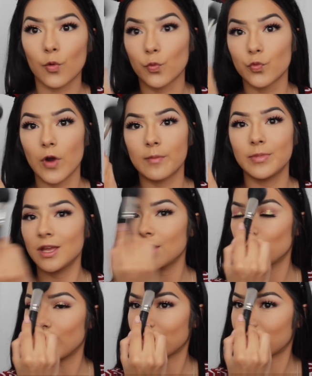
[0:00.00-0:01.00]

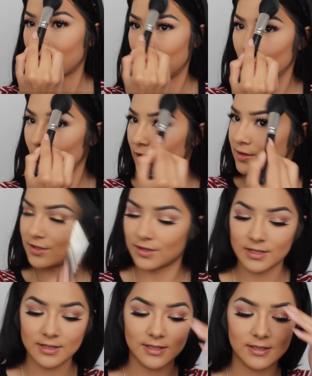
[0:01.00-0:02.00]
rubbing with like
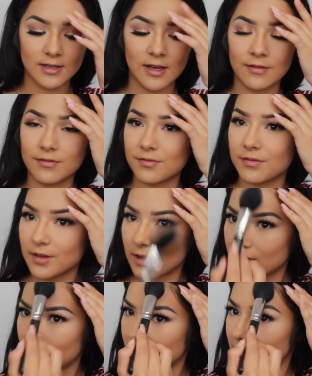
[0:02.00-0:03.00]
bronzer and stuff,
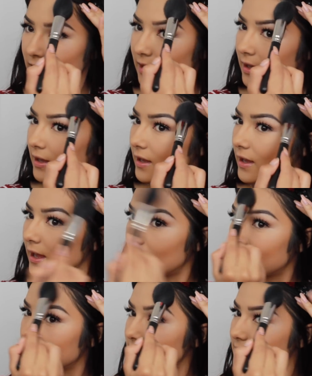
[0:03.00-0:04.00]

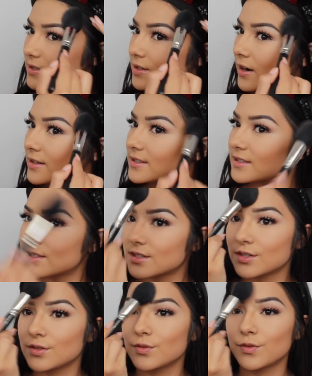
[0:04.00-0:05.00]
it
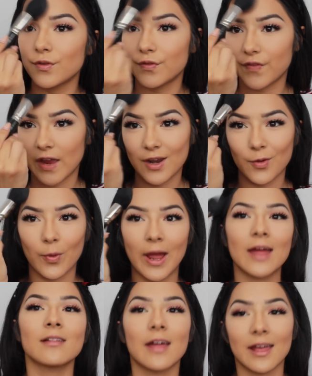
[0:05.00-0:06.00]
starts to fade
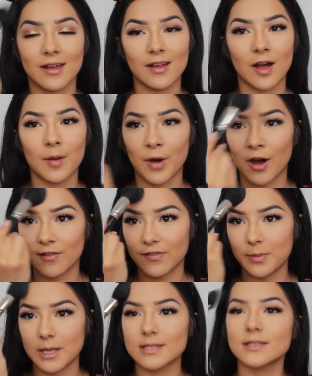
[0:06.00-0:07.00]
away, like come
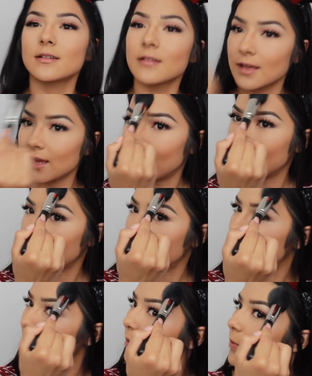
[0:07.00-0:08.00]
off basically, and
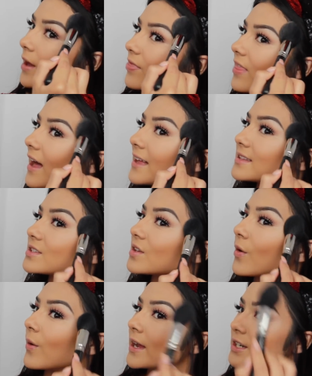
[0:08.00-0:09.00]
I don't want that,
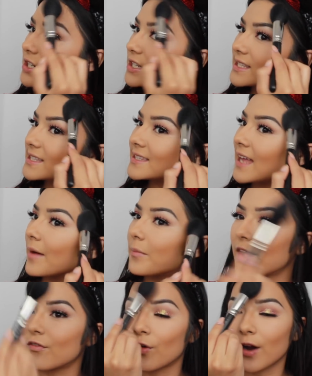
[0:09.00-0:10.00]
so I just set
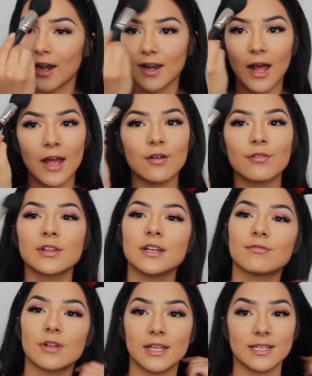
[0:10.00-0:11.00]
my forehead, and I only
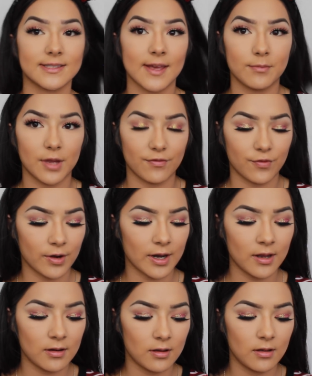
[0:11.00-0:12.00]
really set my
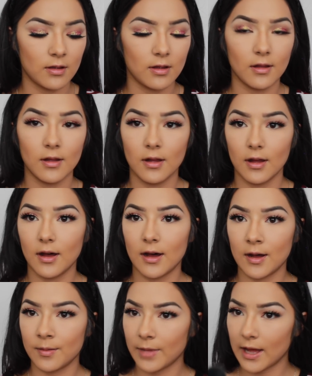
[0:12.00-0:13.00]
forehead.
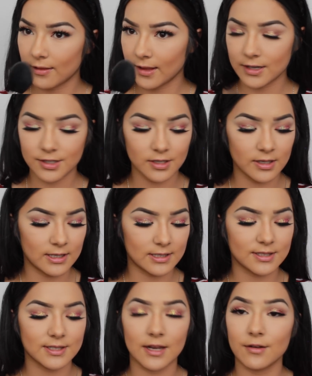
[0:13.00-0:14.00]
I'll actually
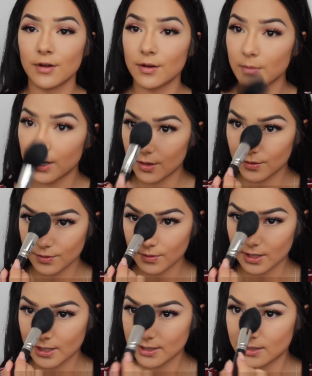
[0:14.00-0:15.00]
set around my nose
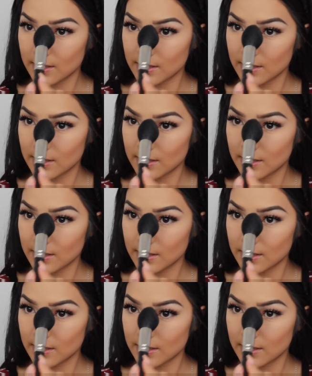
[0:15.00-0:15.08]
with this